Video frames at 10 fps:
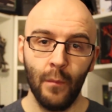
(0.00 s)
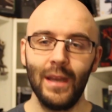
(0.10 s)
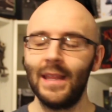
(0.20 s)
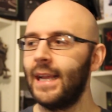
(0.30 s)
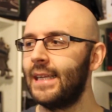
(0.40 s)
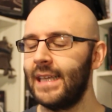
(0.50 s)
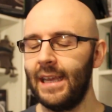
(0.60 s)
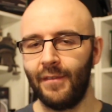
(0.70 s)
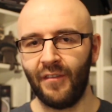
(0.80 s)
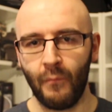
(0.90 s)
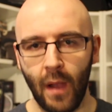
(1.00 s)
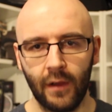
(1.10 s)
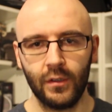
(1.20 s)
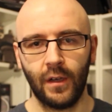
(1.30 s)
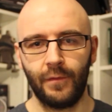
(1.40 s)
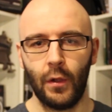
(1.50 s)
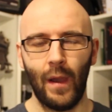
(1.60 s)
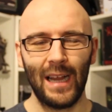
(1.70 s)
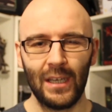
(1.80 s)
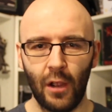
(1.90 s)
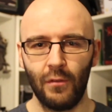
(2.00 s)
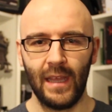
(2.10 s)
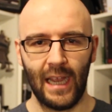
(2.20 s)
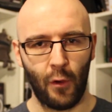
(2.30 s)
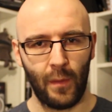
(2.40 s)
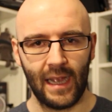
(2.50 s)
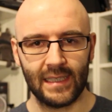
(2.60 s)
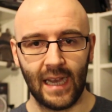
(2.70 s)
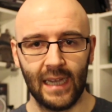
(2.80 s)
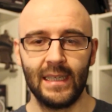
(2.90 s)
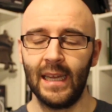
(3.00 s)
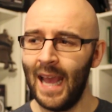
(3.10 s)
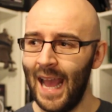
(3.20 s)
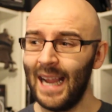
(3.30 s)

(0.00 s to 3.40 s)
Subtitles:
But the thing is, even if Microsoft do it, I don't think I'll be excited,